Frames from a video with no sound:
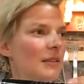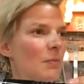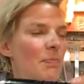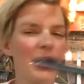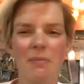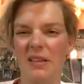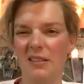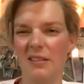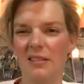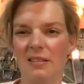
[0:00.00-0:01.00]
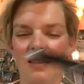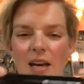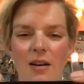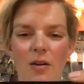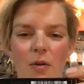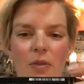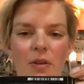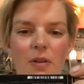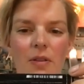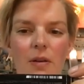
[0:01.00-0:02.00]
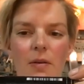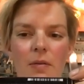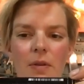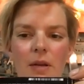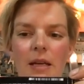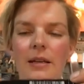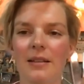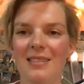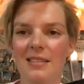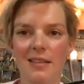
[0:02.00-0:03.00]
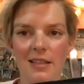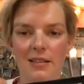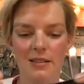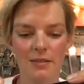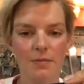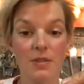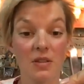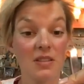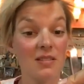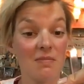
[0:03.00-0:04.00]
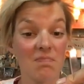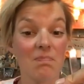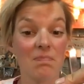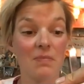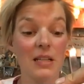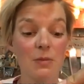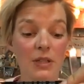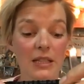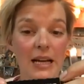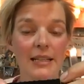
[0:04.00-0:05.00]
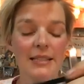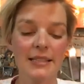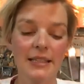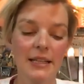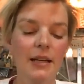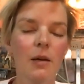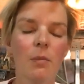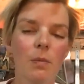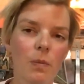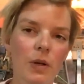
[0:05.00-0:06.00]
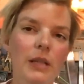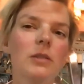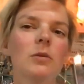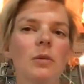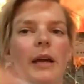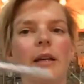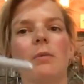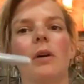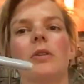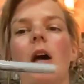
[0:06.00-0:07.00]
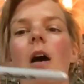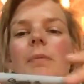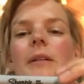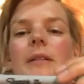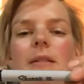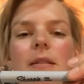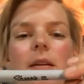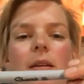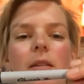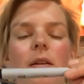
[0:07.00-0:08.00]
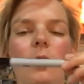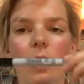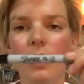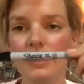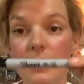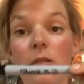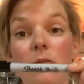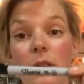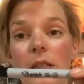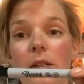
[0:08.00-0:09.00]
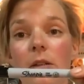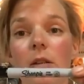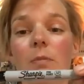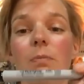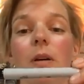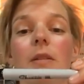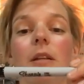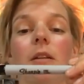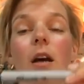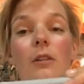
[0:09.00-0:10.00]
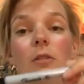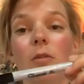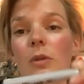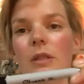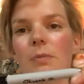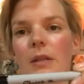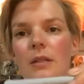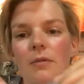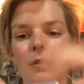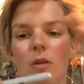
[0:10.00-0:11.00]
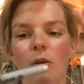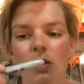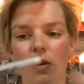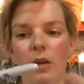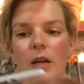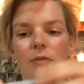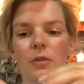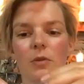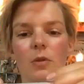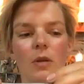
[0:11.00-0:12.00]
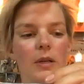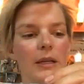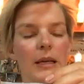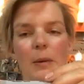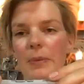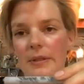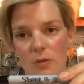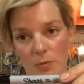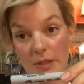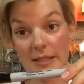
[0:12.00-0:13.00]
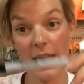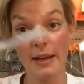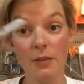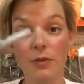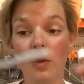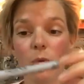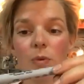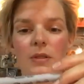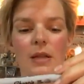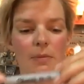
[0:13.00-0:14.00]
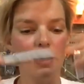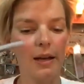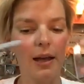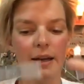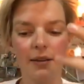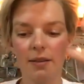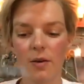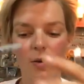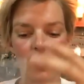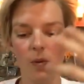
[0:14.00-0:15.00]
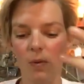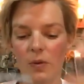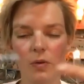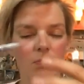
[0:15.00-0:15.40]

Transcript: pigmented. I don't know, the, the, the ink is thicker. So it's, it's pretty nice. What I do like about Sharpies, the quality is really good, but they're not too expensive. So you don't have to be super sad if you lose them. And I like the whole